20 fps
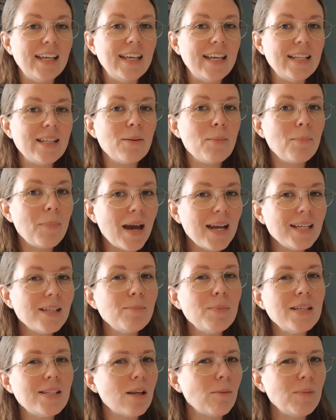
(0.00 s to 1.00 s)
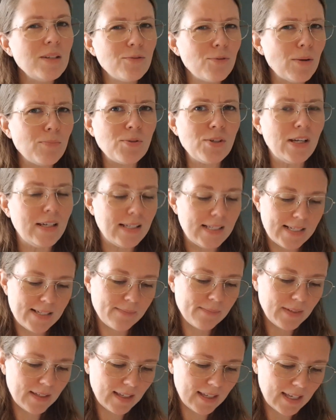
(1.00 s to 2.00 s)
it might be some interruptions.
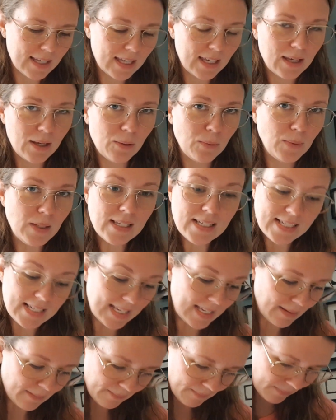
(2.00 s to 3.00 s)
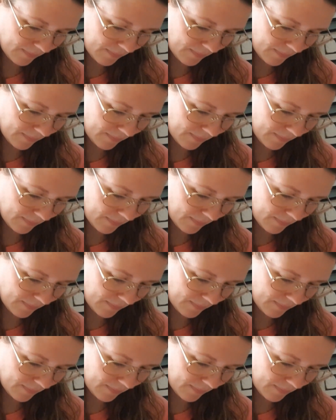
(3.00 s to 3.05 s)
We'll see.